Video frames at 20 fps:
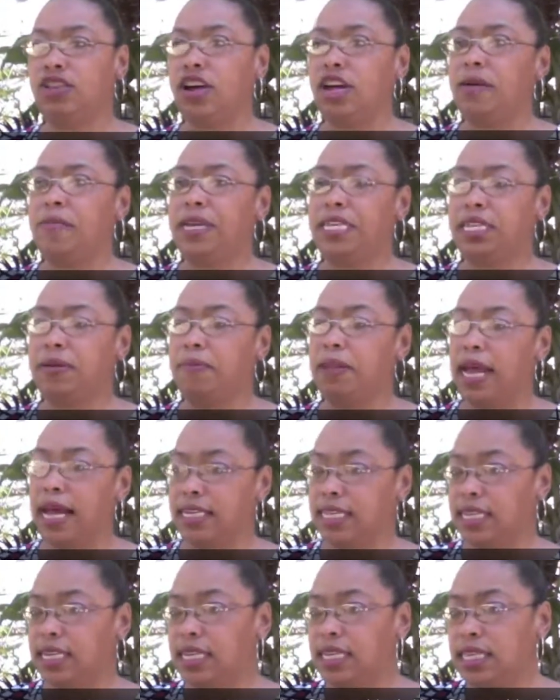to be some
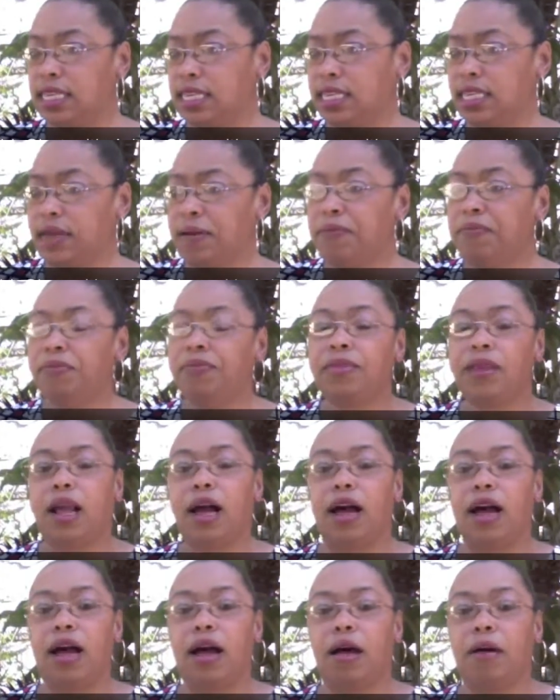lessons.
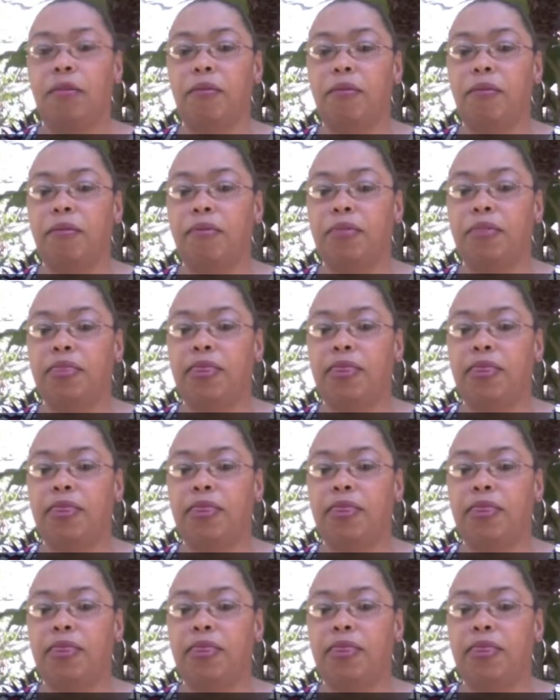And